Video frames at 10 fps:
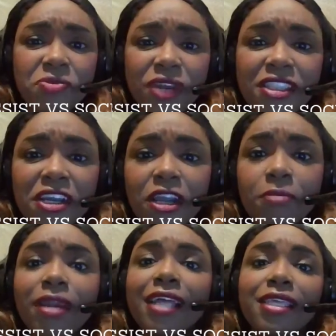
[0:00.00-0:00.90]
with her,
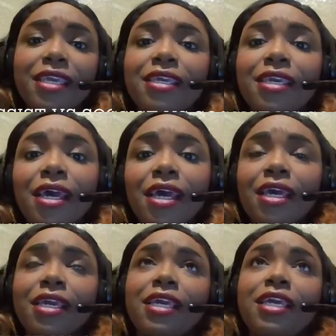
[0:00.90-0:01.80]
but I think
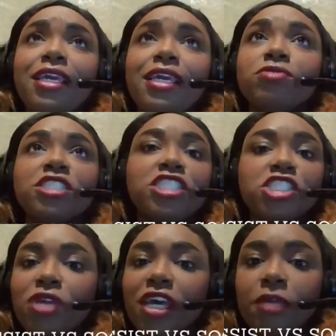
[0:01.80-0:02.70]
he was just
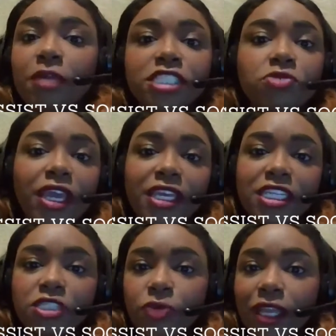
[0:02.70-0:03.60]
trying to persuade
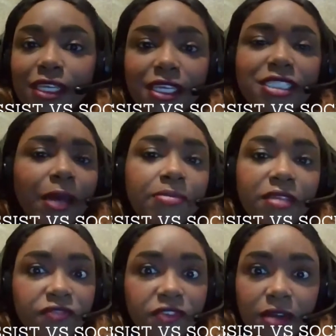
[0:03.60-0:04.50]
his way to get
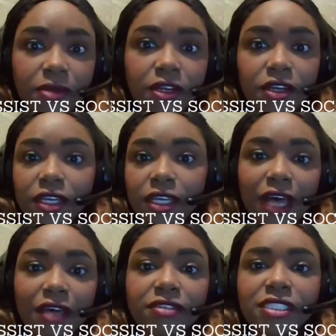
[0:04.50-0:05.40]
something from her. And
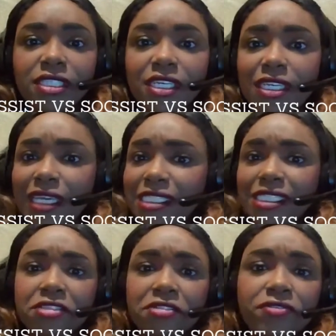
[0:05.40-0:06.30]
obviously, he had
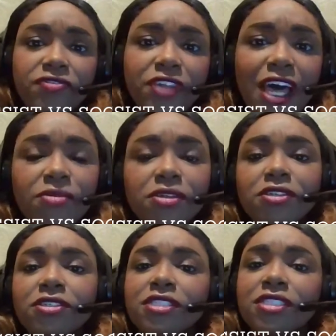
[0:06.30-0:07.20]
sent her
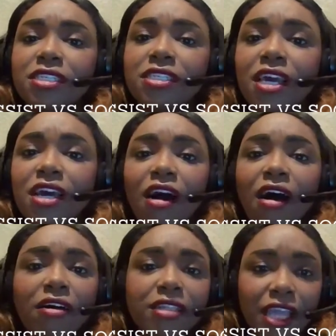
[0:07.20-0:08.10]
flowers and
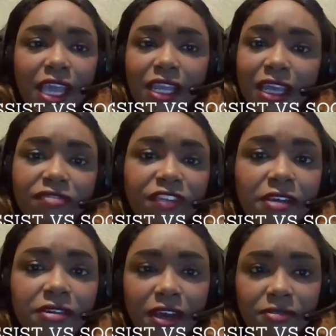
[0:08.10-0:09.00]
all of that. And I
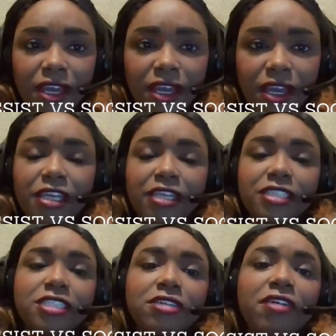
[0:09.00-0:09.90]
found out, right? So I
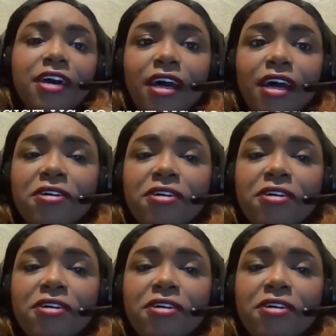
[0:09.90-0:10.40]
found out.